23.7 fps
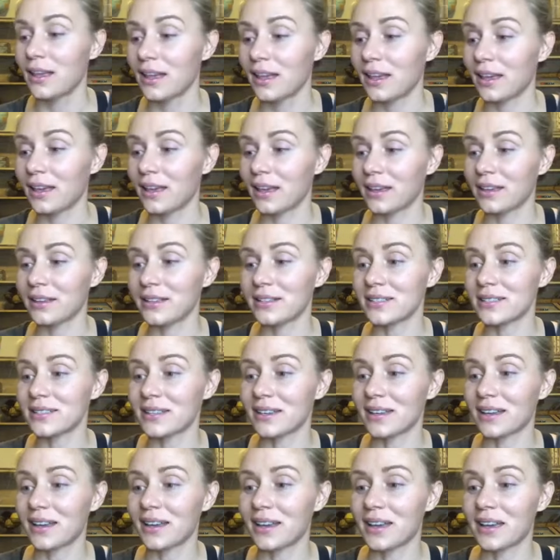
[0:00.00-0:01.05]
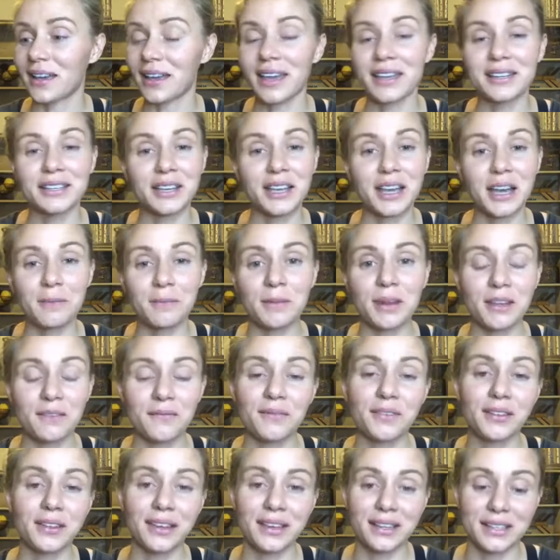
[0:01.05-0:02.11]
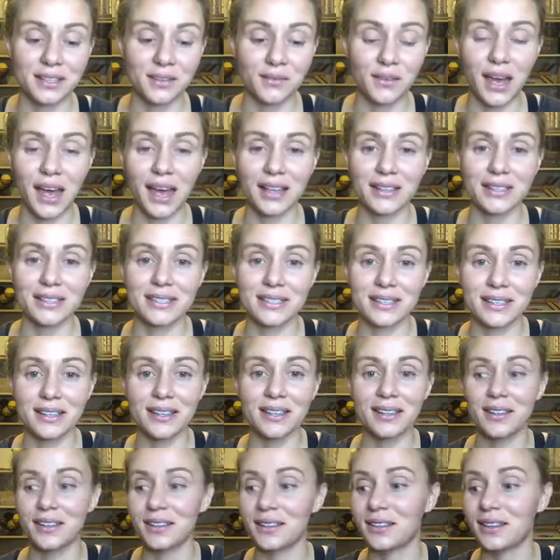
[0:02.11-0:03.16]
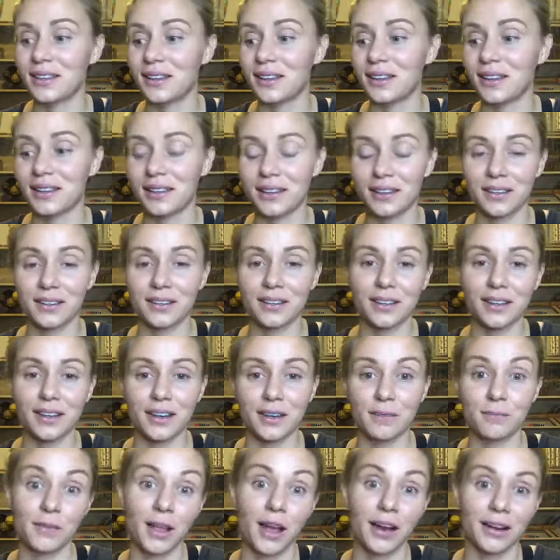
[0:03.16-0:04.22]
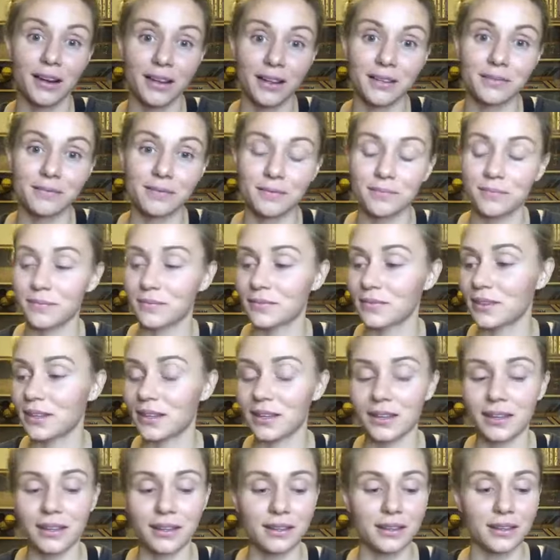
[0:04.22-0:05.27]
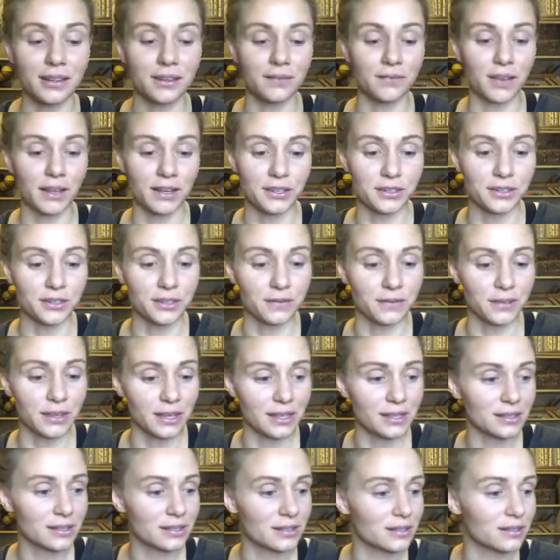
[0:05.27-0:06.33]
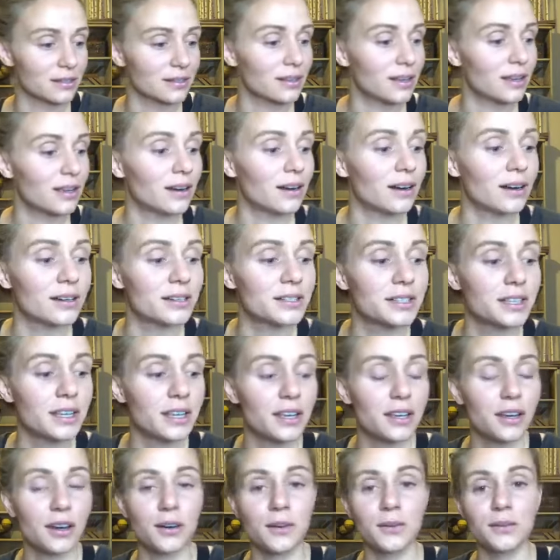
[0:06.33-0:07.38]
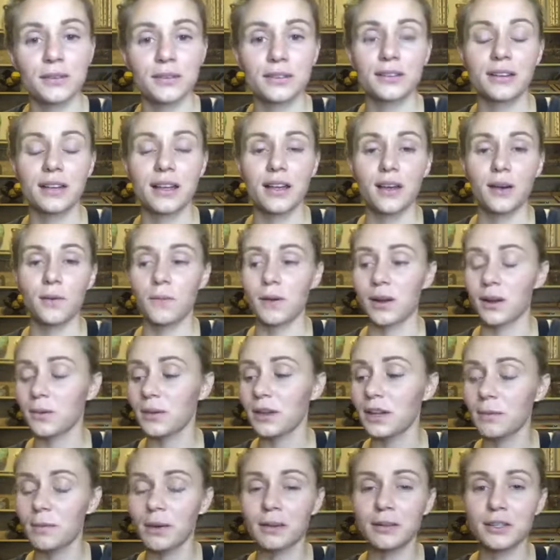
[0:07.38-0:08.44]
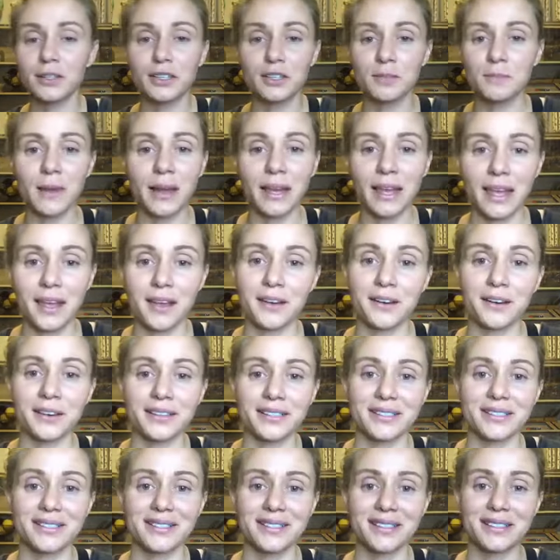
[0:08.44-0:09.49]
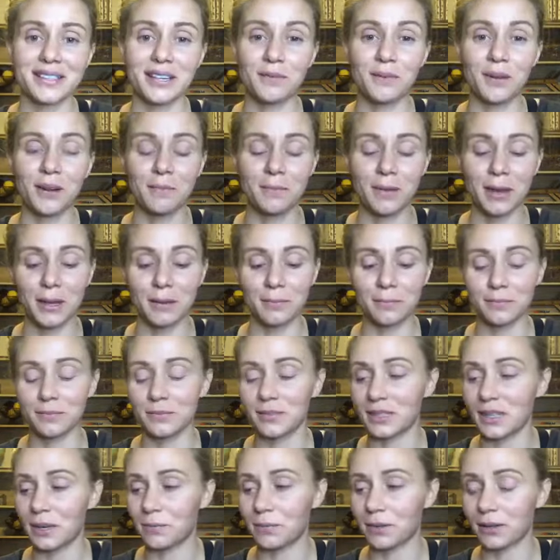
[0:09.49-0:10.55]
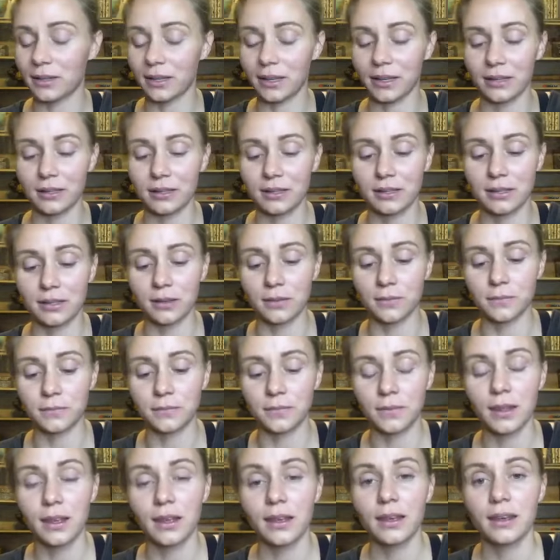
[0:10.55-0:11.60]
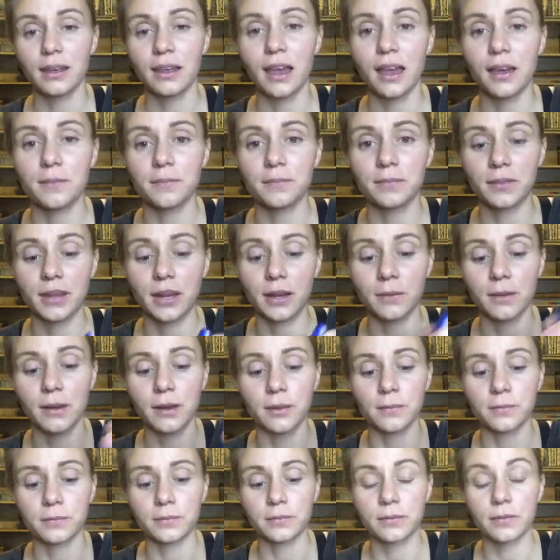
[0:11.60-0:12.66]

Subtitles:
And I can't tell you how many affiliates have asked Laura, the inventor of this, our CEO, when are we going to be able to just buy anchors? Because they want to buy them separately. So, okay, here we go.